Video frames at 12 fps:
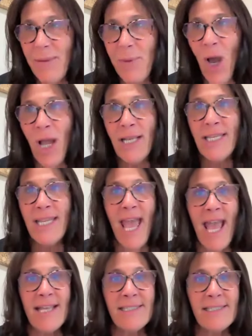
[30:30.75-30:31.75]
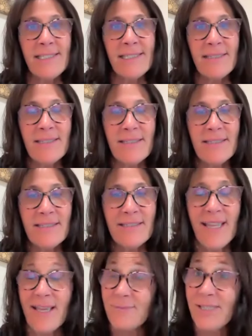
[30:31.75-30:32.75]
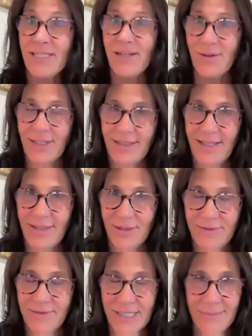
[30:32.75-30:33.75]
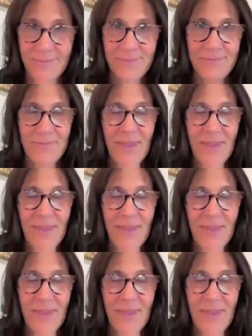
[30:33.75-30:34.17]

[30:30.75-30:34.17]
podcast, okay, I'm starting that over.